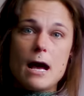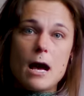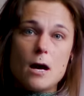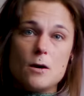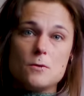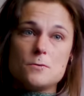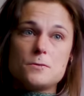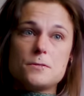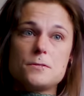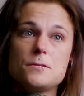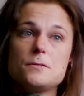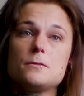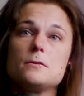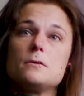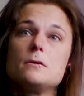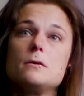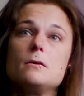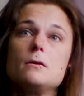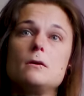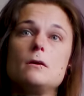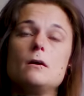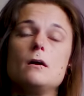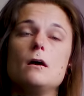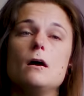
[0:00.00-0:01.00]
house
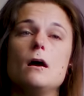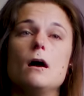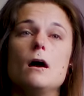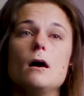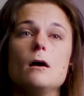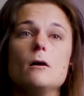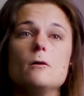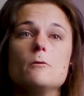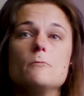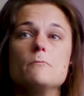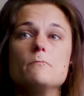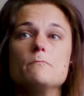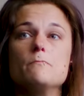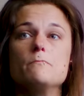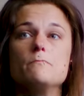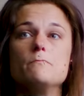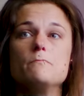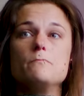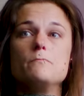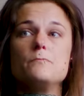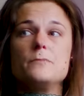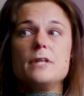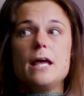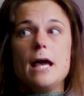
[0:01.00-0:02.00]
and
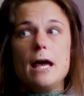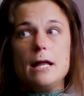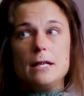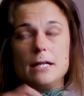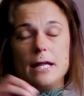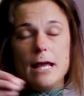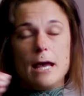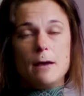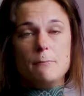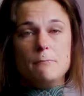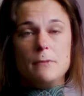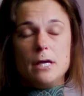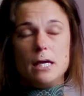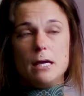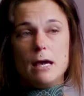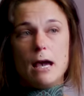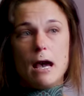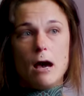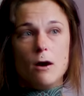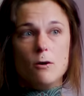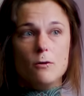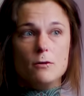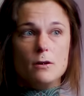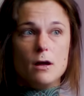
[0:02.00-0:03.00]
get me
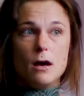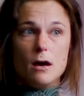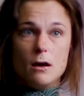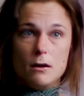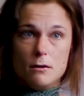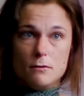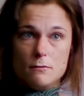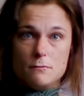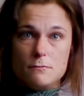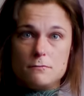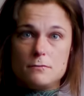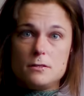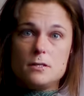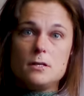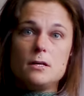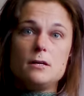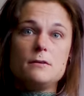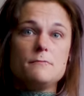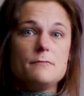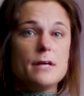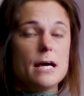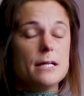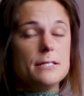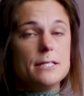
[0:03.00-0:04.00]
out of
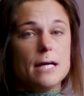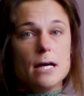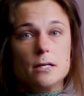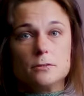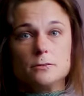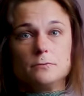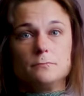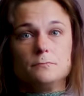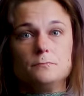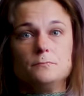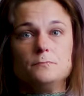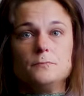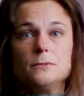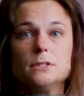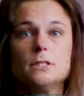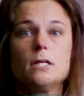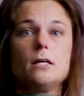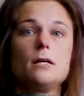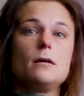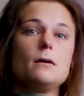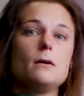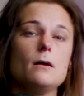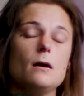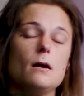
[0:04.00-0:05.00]
that town.
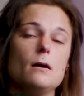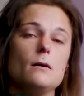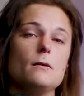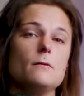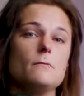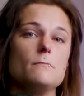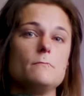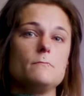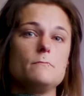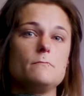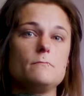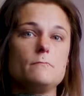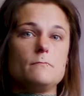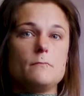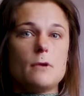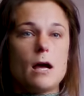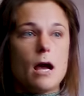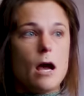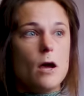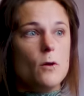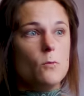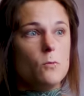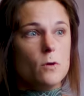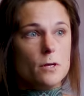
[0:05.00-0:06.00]

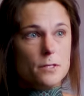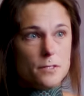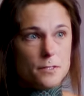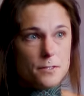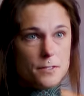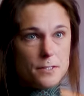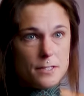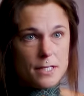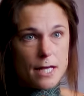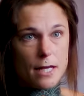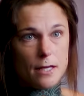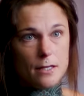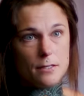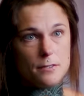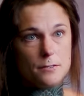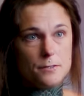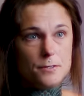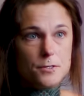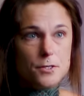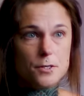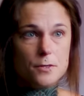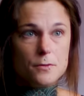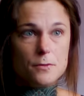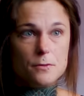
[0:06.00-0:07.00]
I was taken
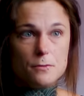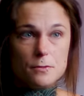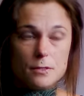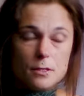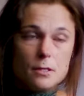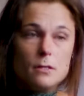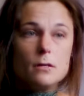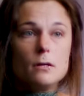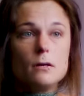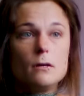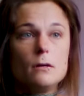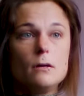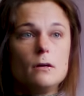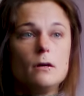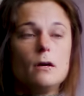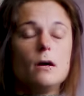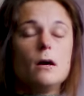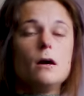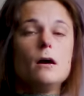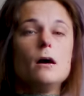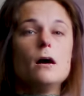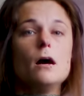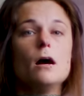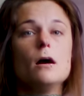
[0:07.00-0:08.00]
to
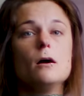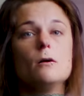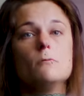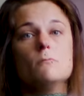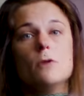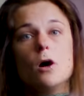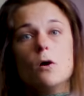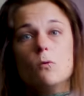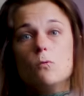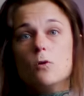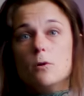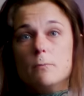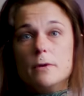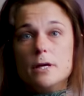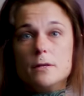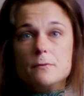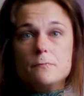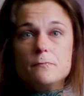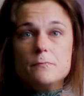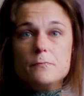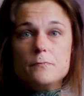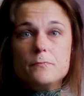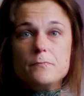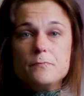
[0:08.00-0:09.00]
a
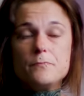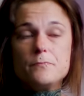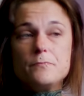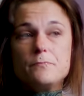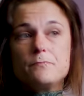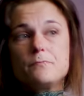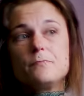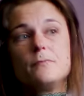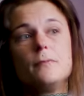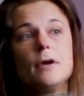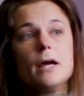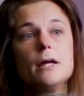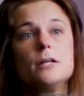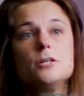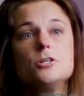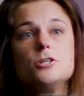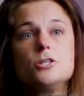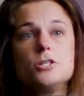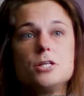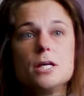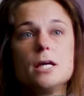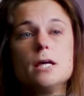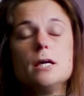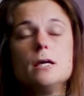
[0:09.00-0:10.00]
woman, and
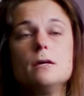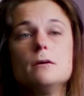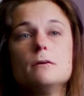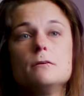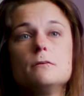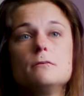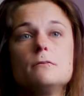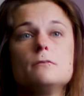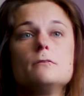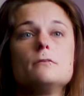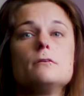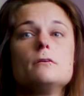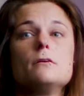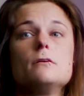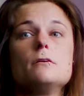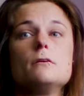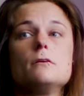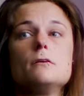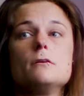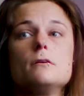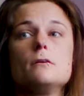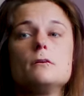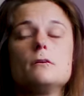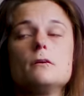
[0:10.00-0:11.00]
she
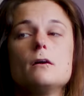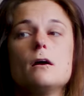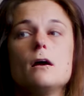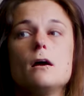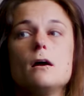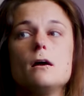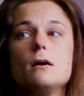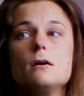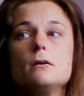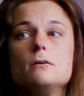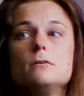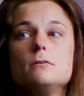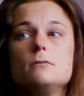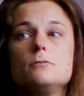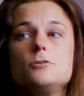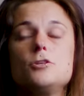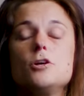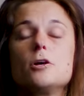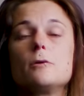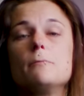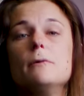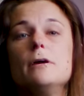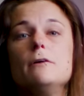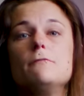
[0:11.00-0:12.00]

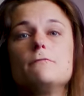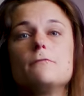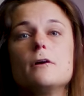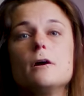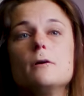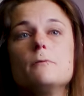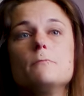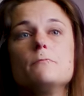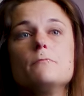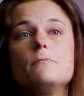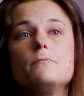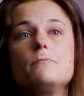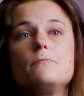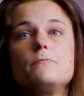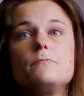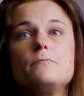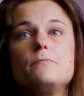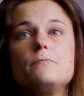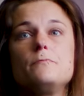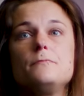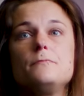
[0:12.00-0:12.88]
took me from